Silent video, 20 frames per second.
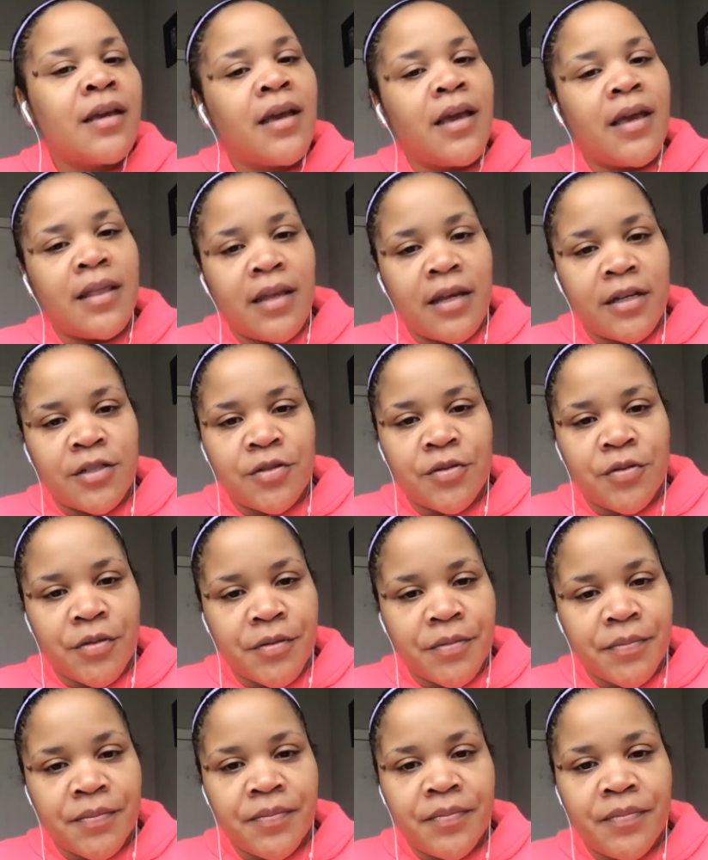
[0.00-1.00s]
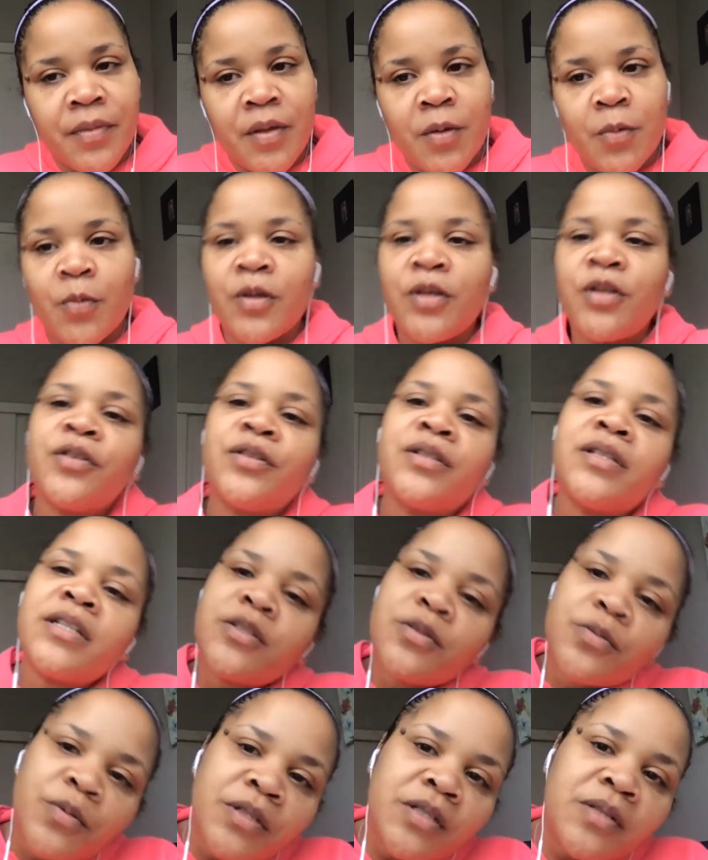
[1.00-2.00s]
And that's true. When you're
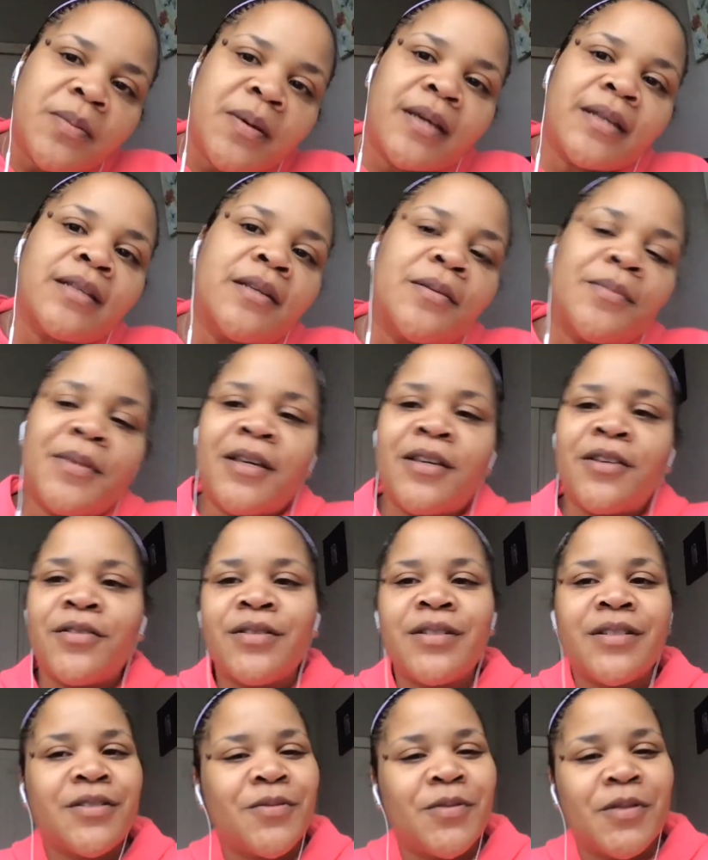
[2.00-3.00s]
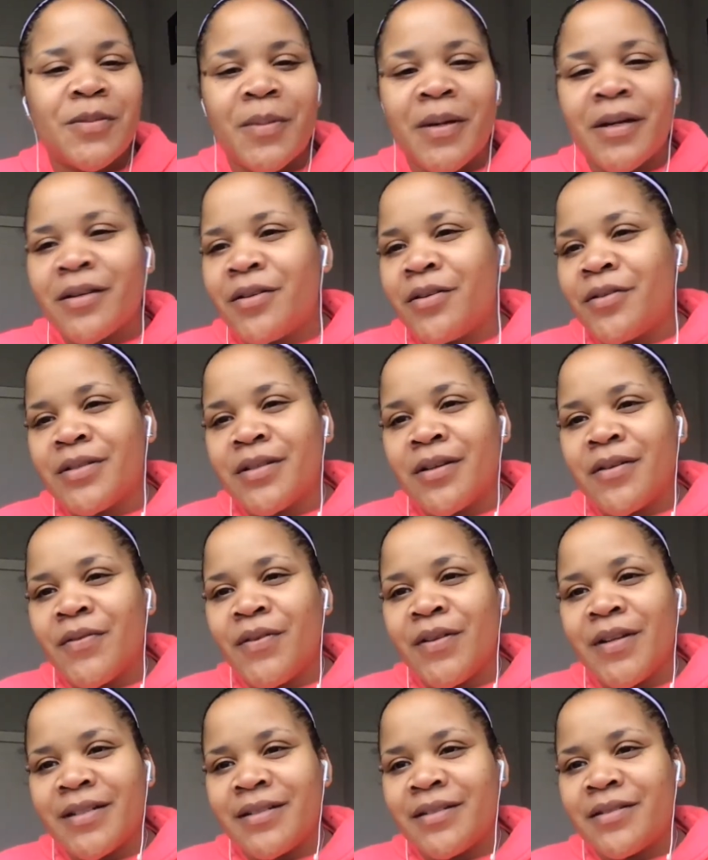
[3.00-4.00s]
disrespecting me, you're disrespecting yourself.
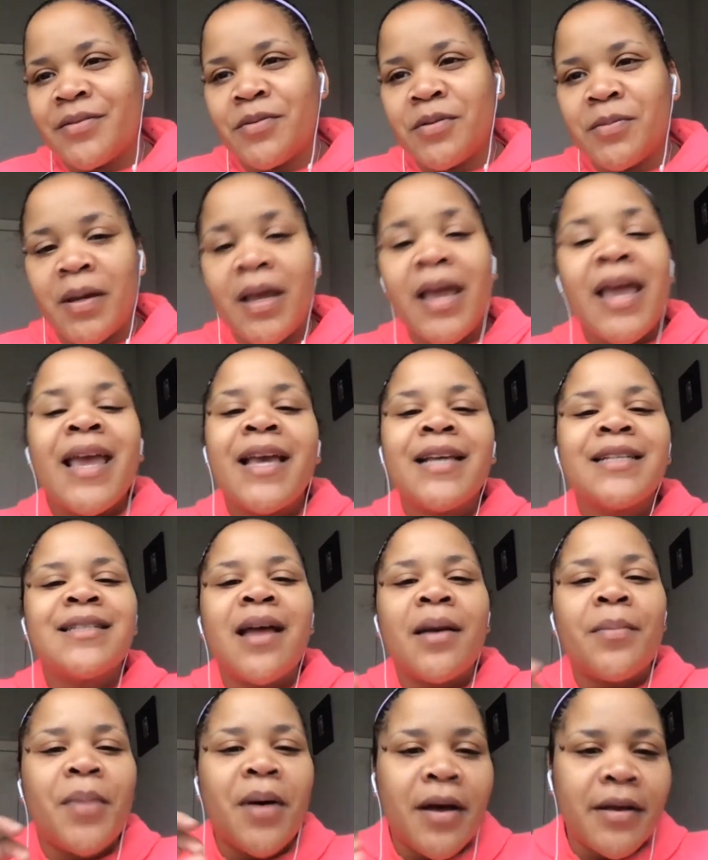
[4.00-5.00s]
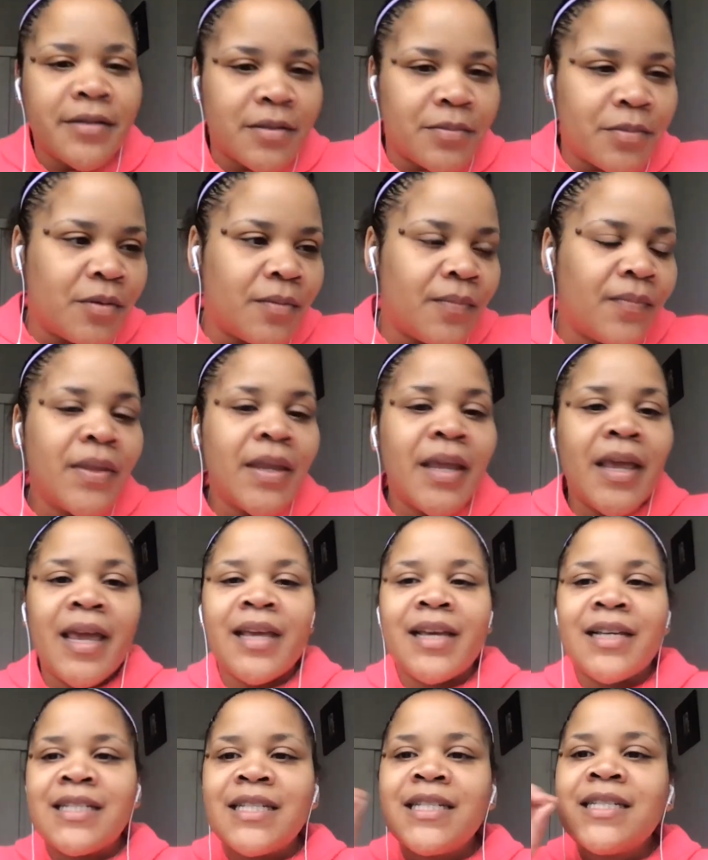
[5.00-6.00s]
You're not disrespecting. It's not possible.
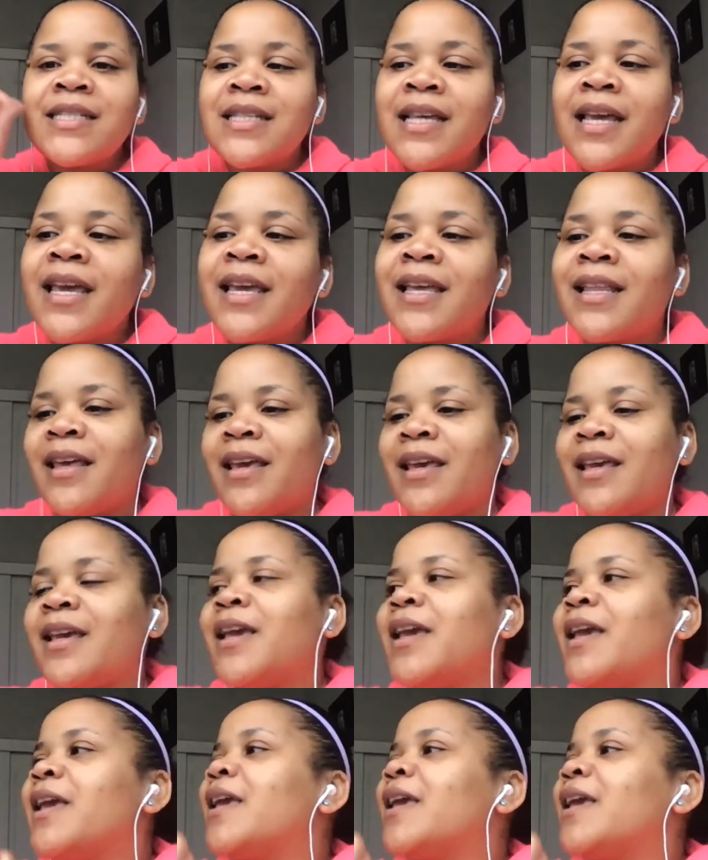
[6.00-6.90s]
Because he's saying, like,